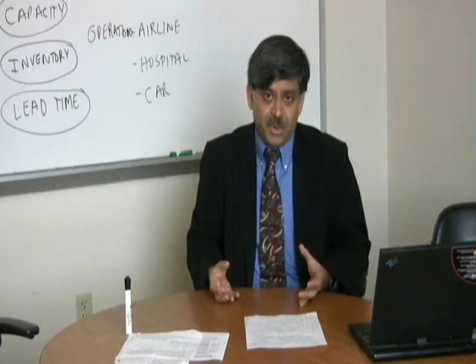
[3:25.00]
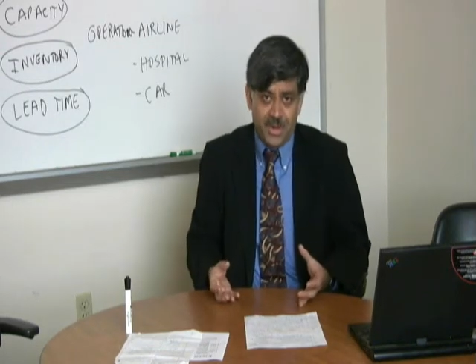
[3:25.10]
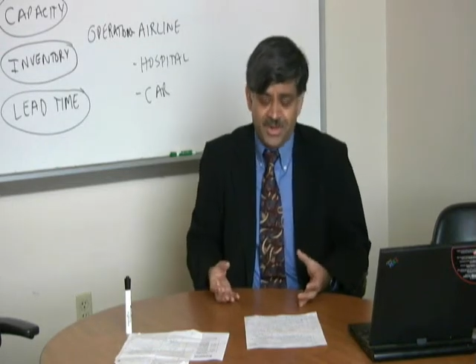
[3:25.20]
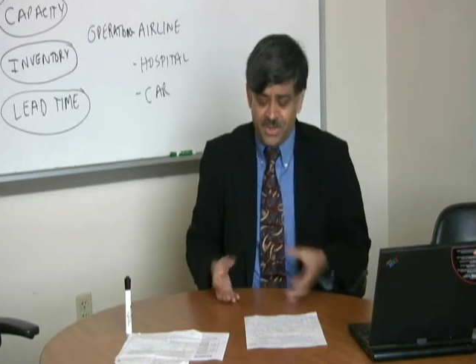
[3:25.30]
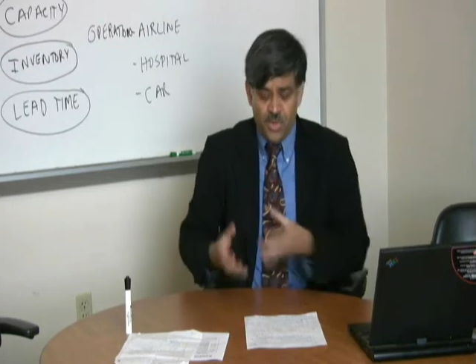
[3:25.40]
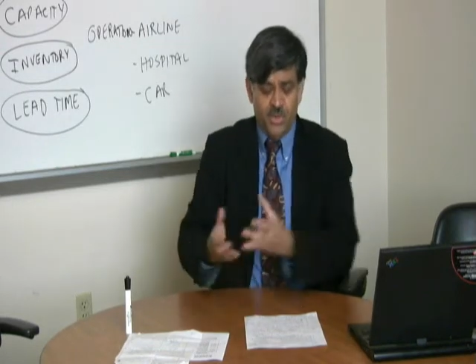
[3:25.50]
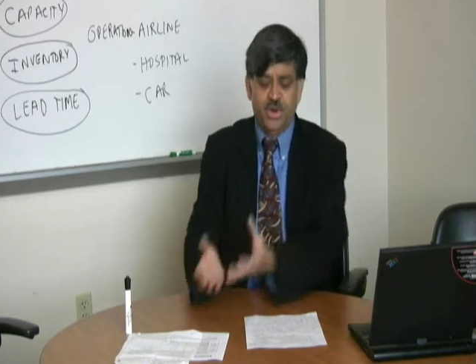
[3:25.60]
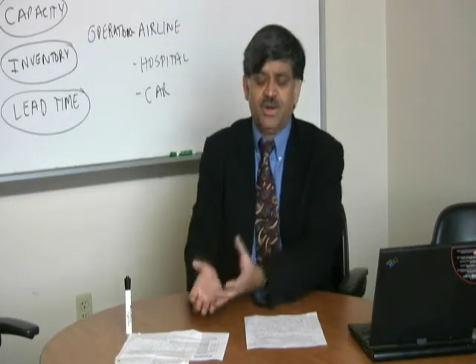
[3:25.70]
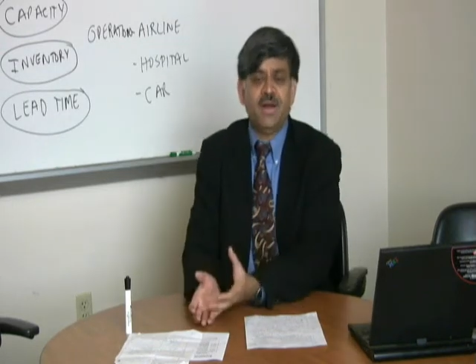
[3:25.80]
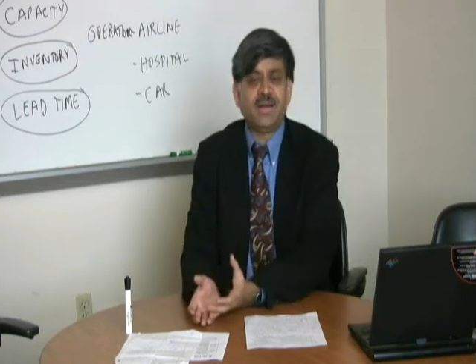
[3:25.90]
Okay, so when
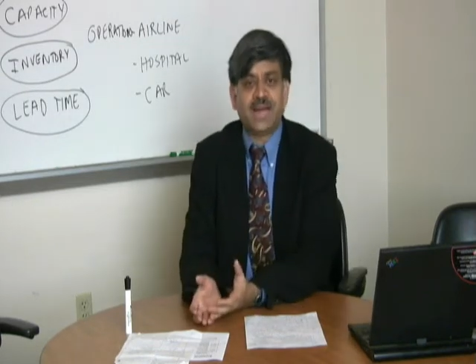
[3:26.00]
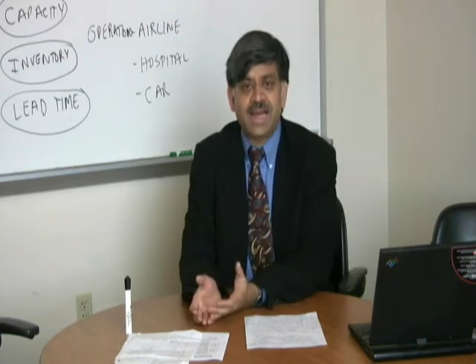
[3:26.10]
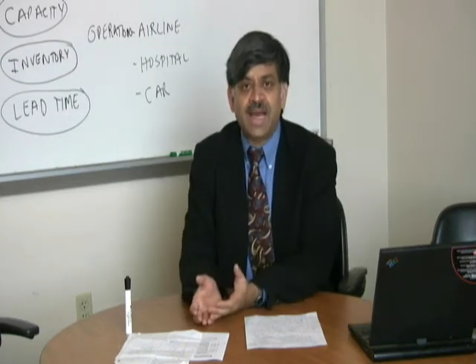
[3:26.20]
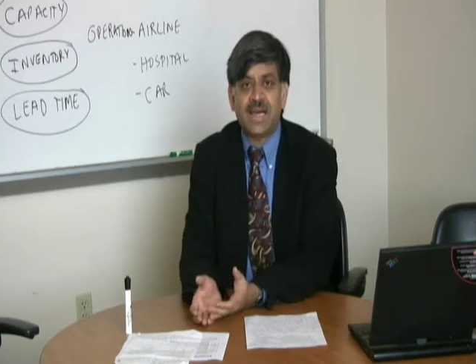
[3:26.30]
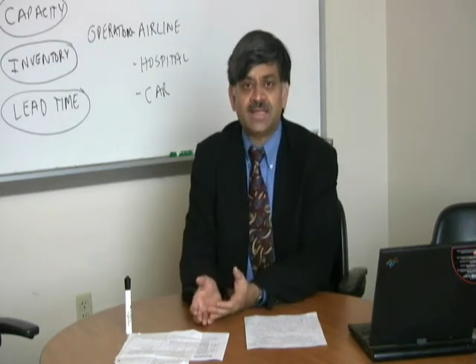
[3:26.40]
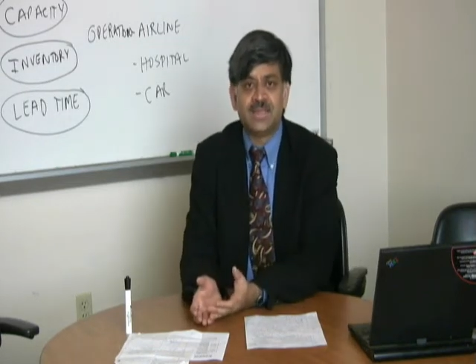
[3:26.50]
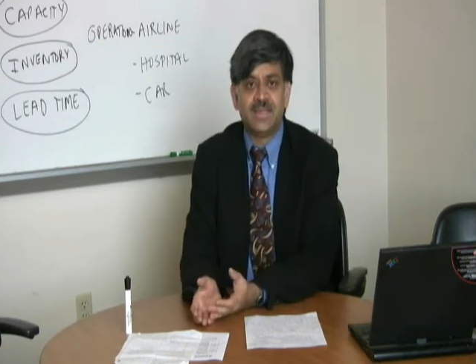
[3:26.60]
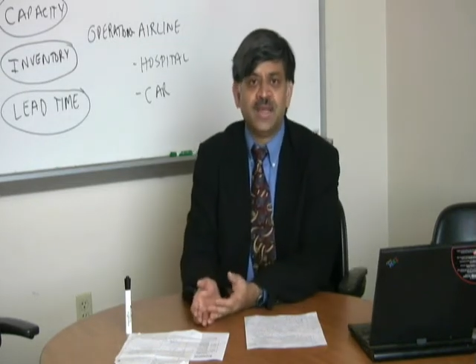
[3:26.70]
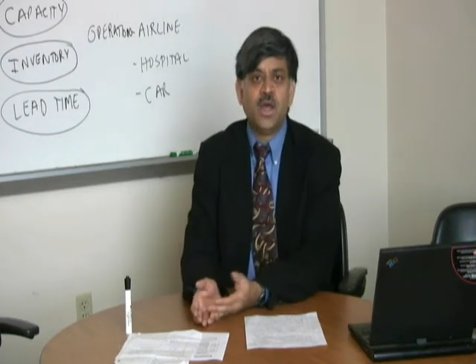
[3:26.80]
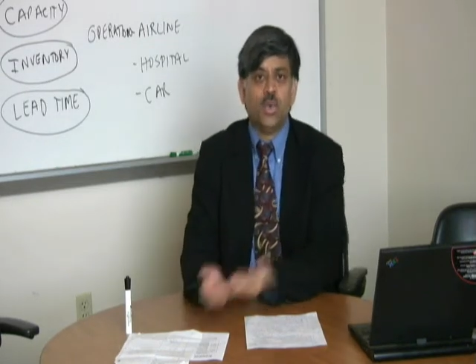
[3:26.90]
we're not in
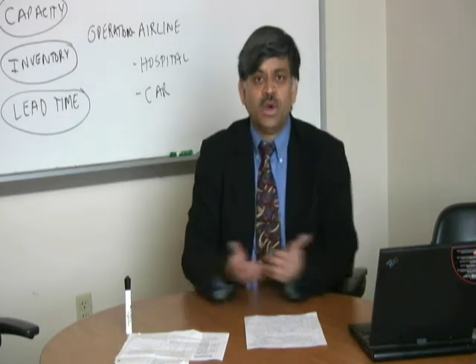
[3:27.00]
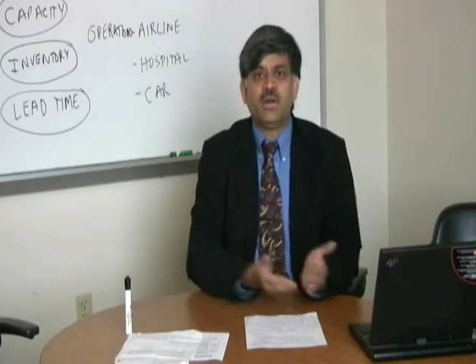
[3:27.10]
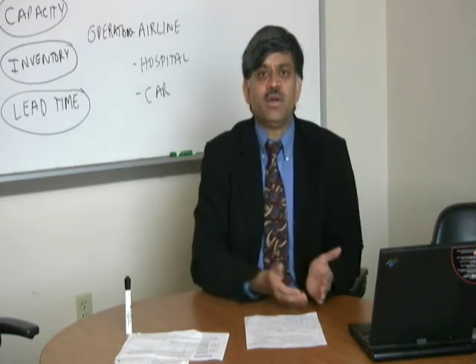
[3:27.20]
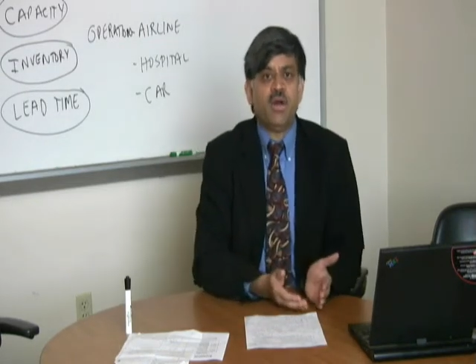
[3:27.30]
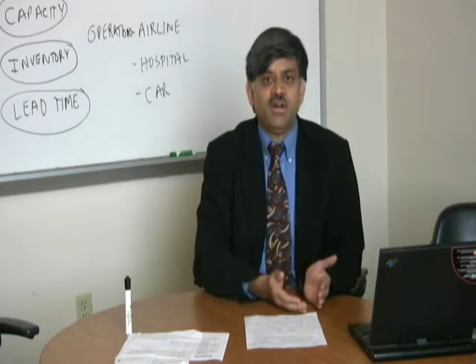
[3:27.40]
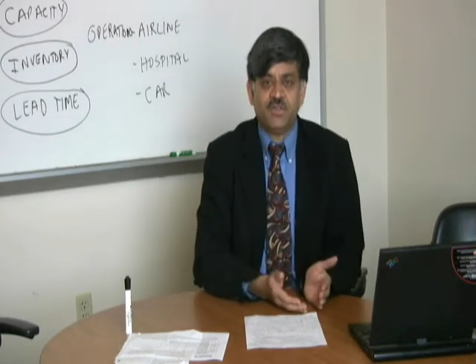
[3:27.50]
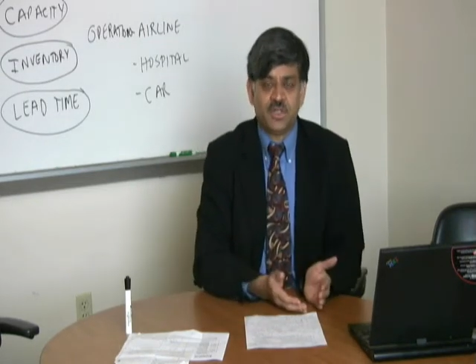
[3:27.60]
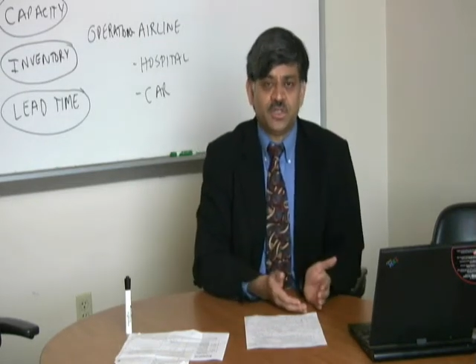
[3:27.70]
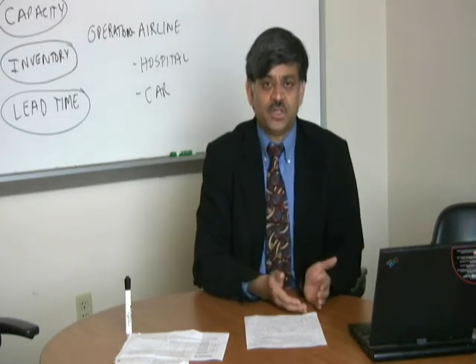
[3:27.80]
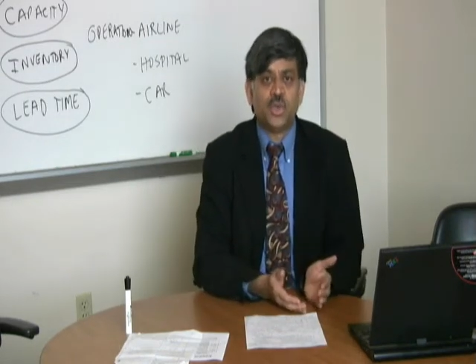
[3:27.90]
class, we're in our
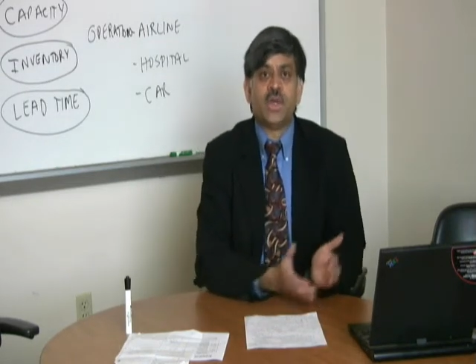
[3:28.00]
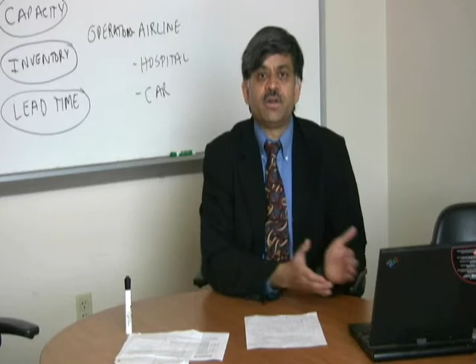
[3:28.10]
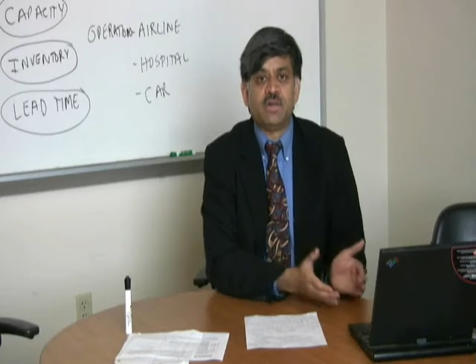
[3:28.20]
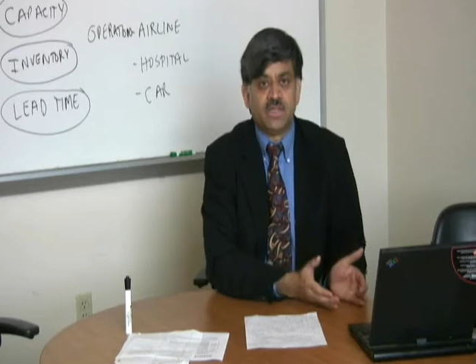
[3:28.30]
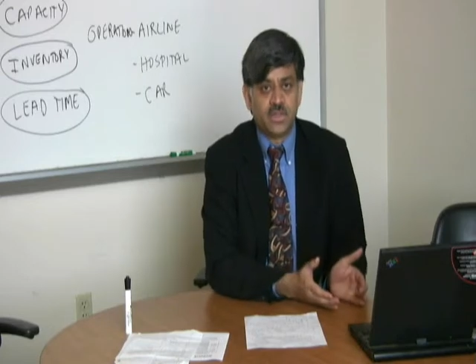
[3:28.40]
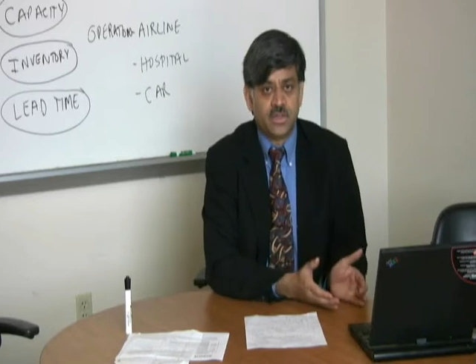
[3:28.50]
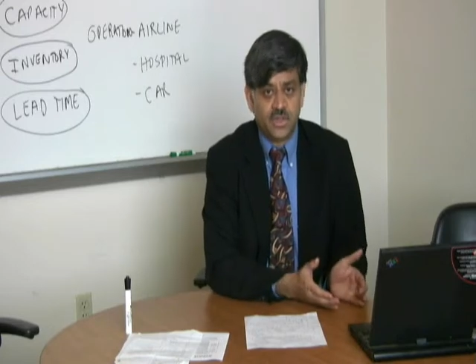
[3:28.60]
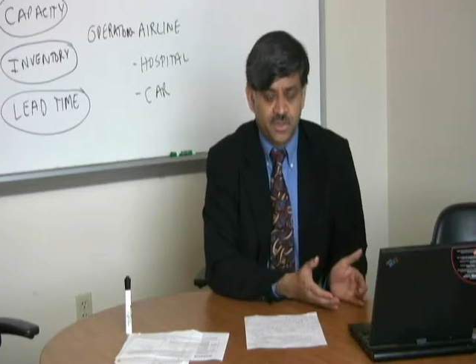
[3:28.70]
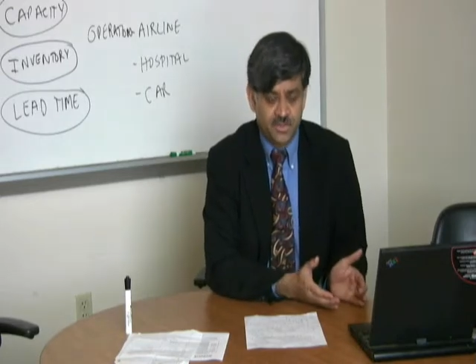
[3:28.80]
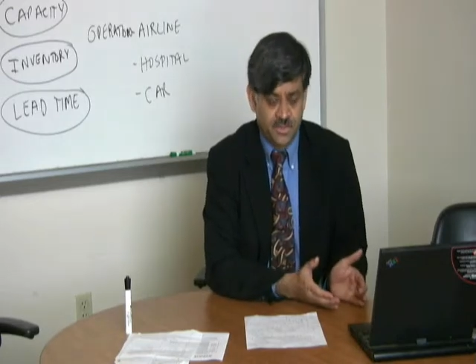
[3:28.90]
offices doing
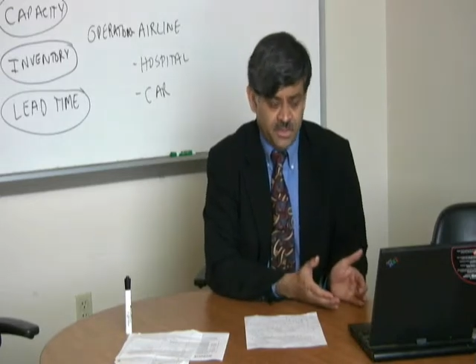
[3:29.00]
research.